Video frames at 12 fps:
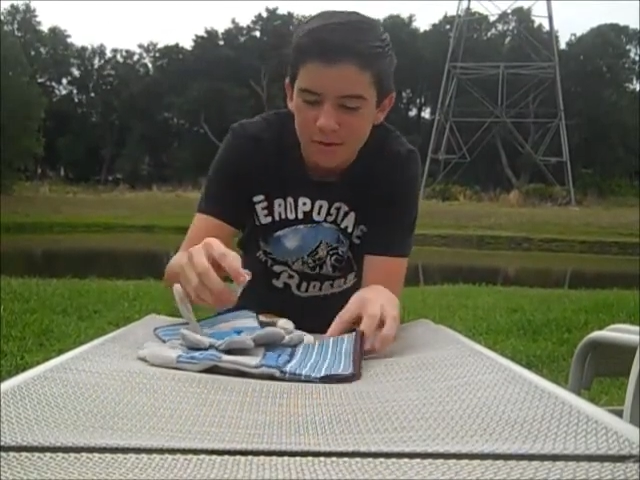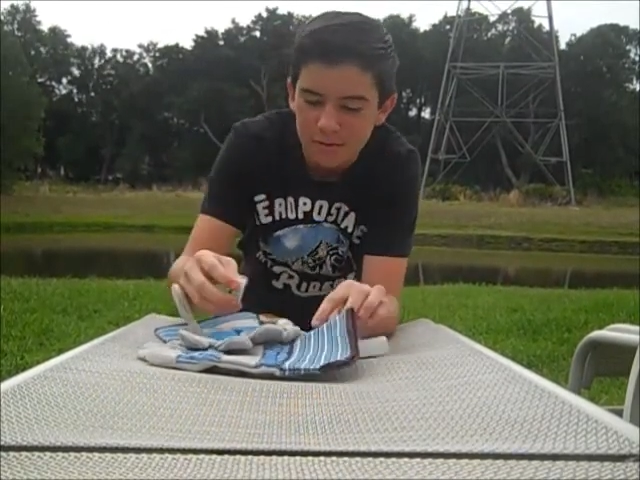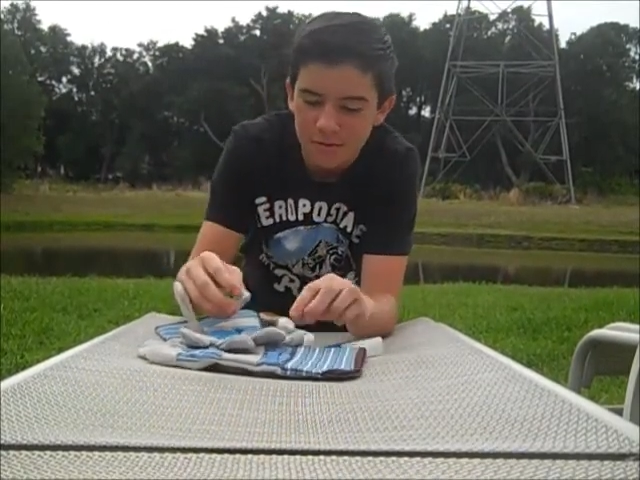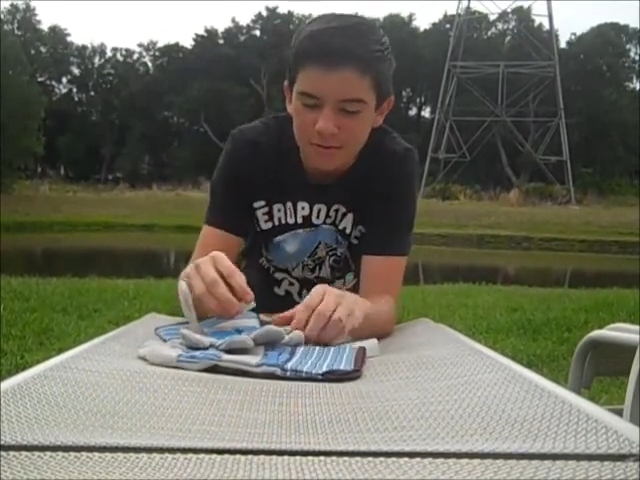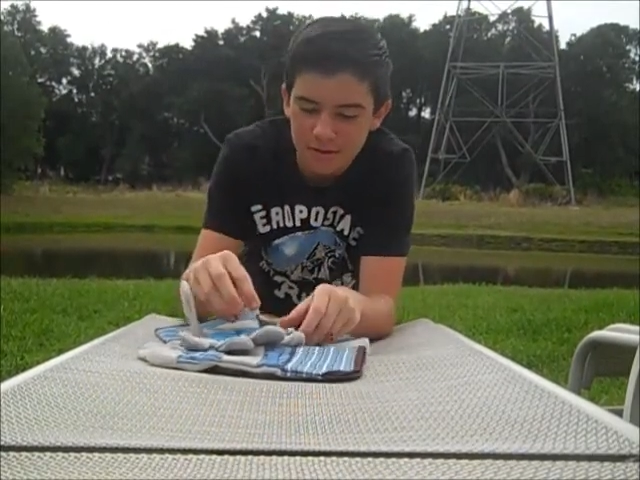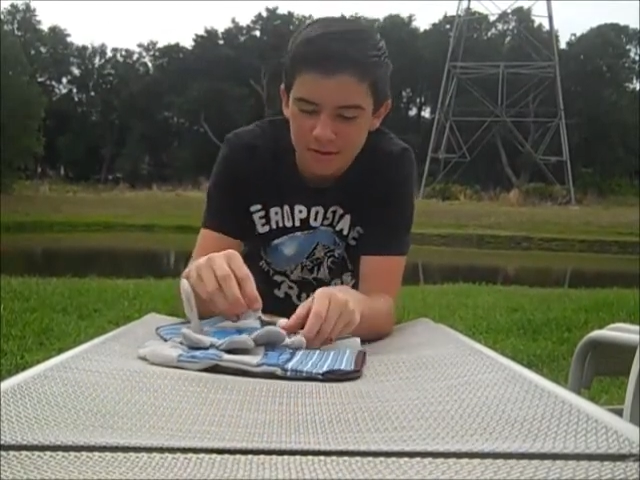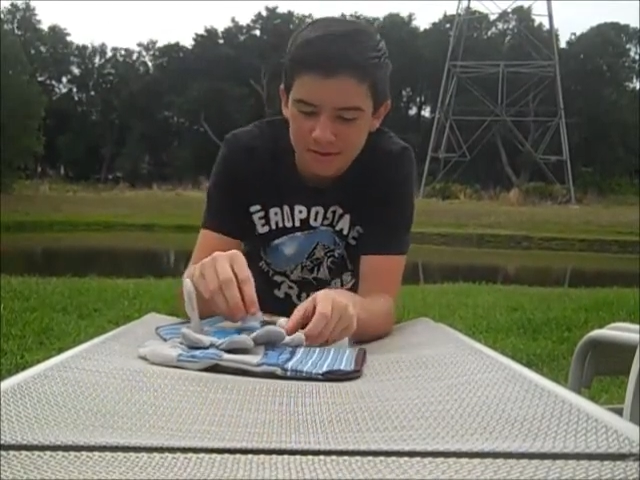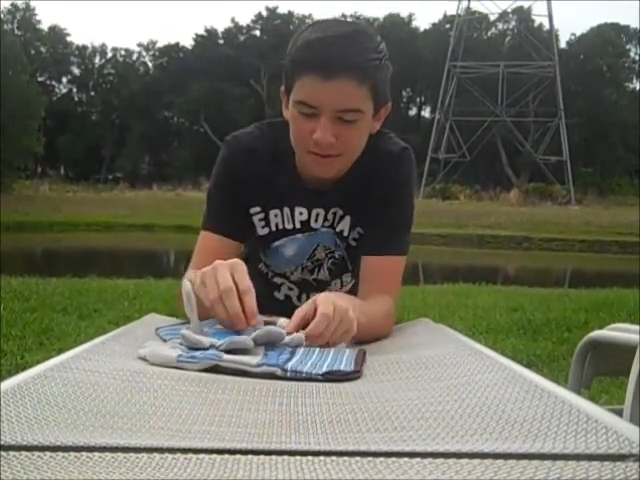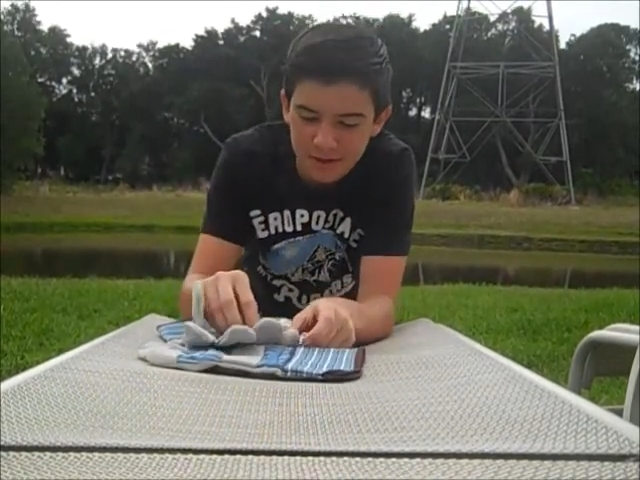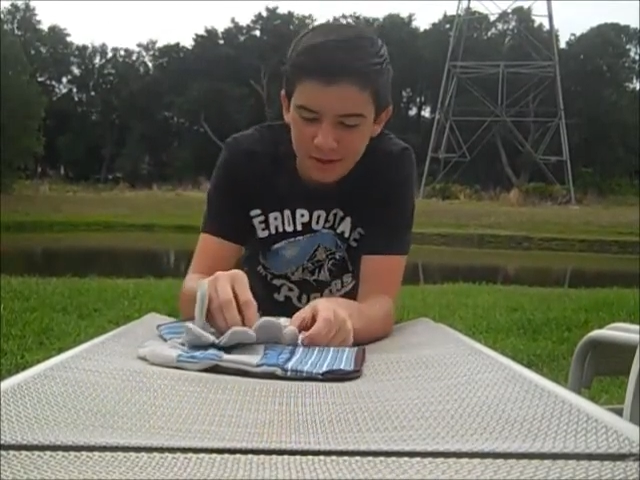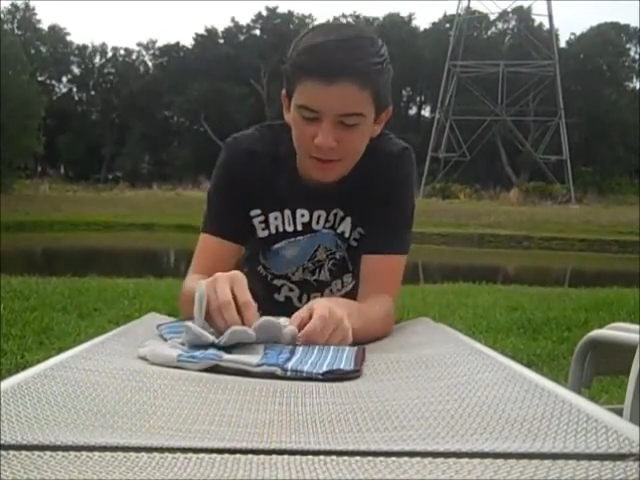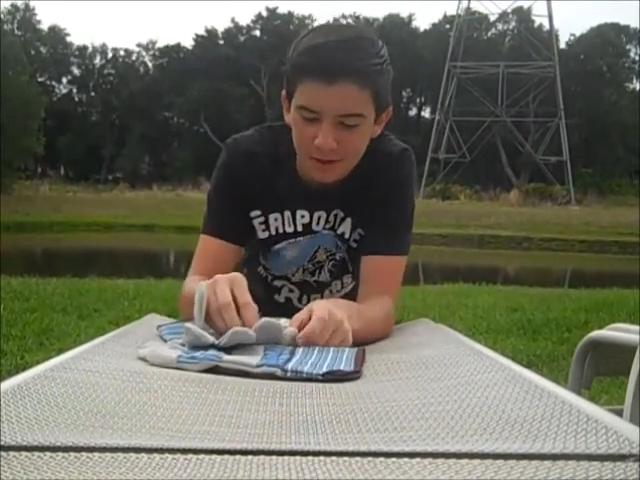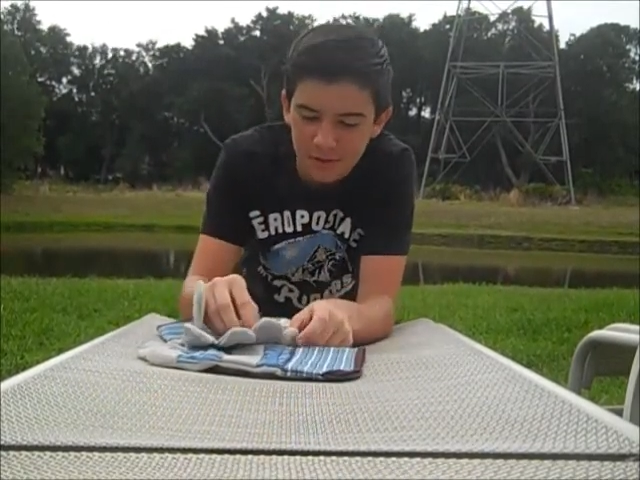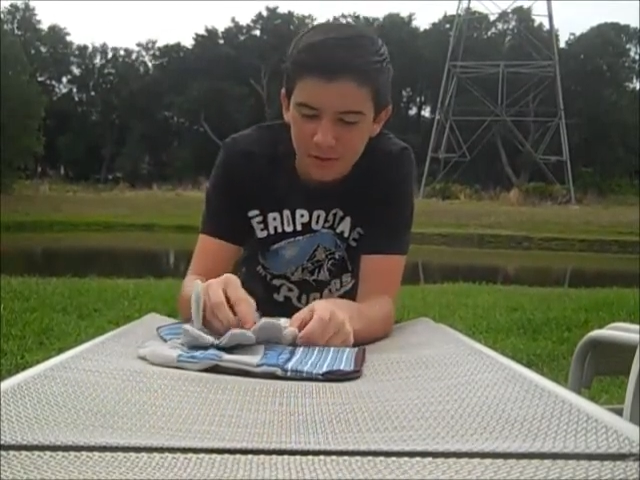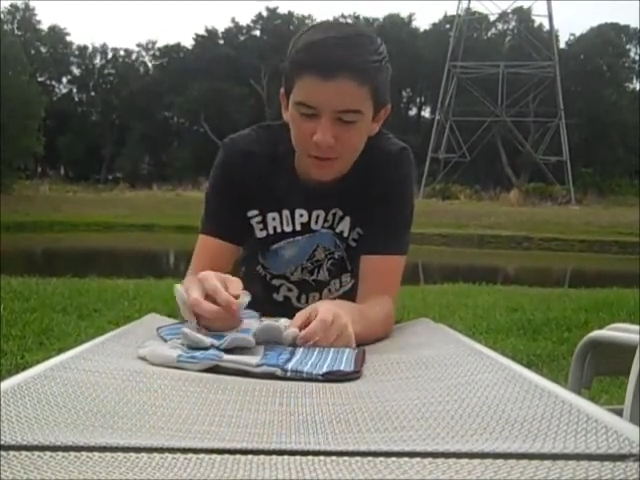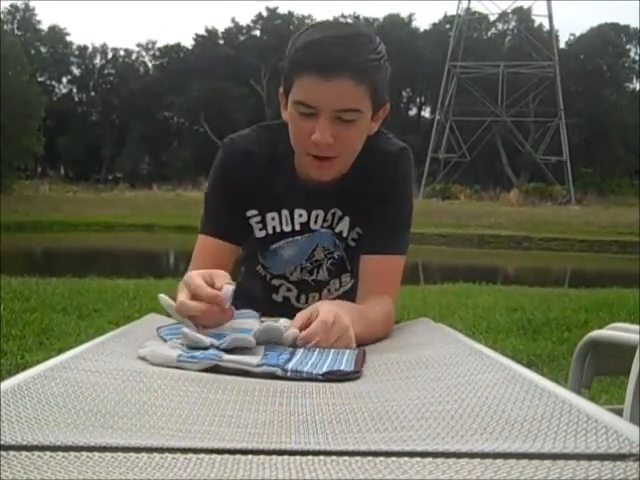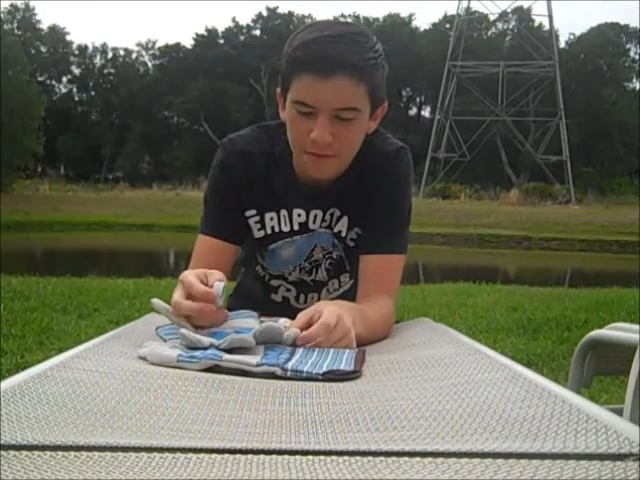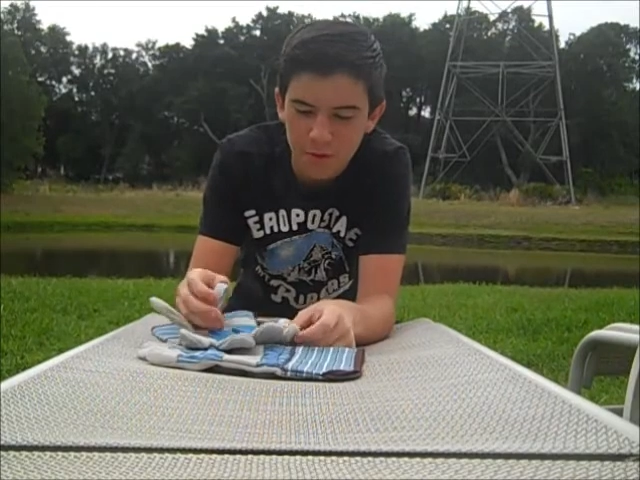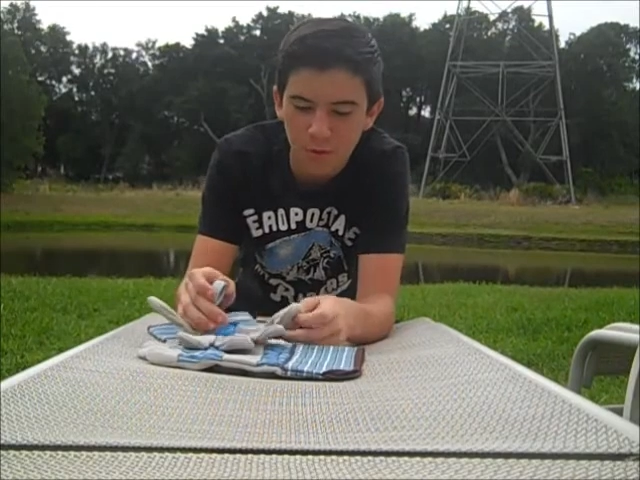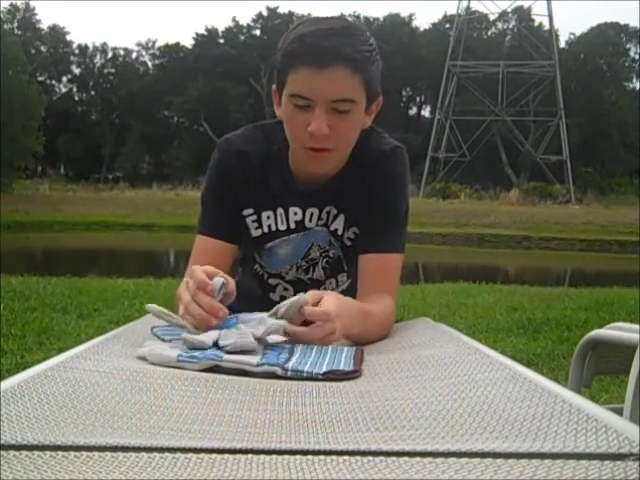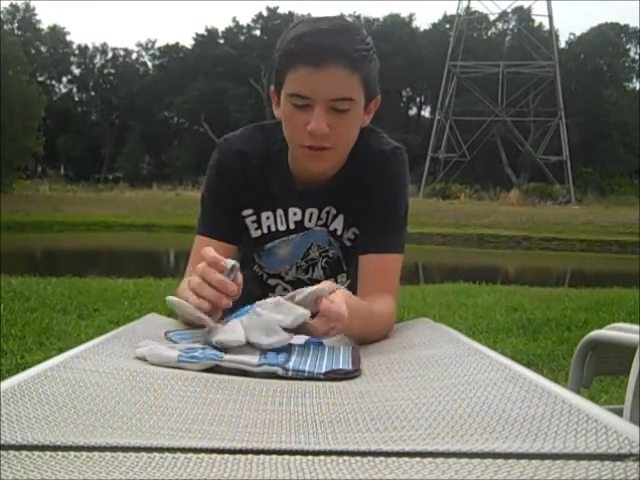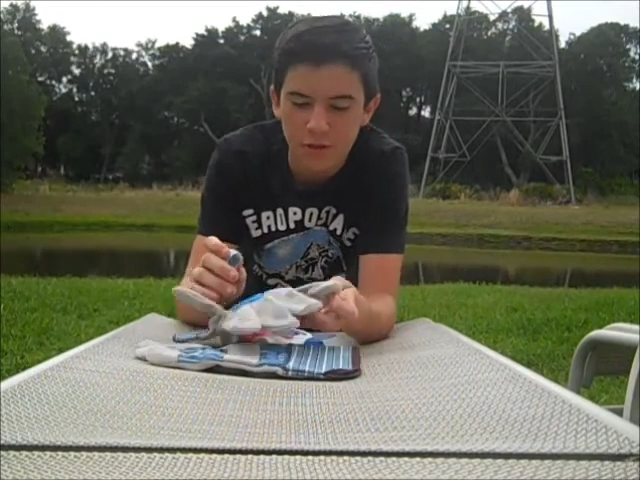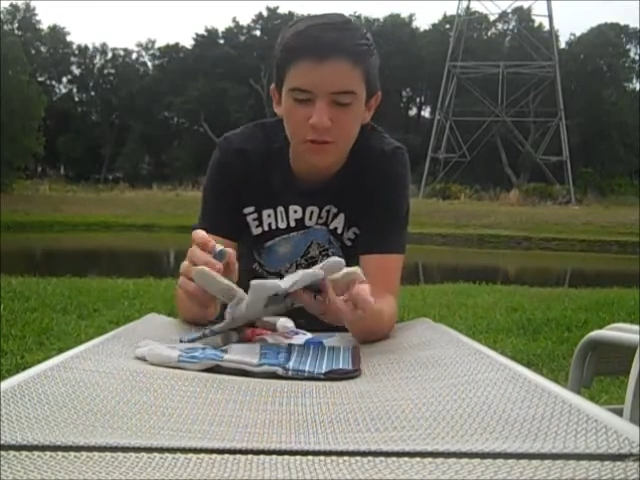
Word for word: just gonna stick it on there wherever you want.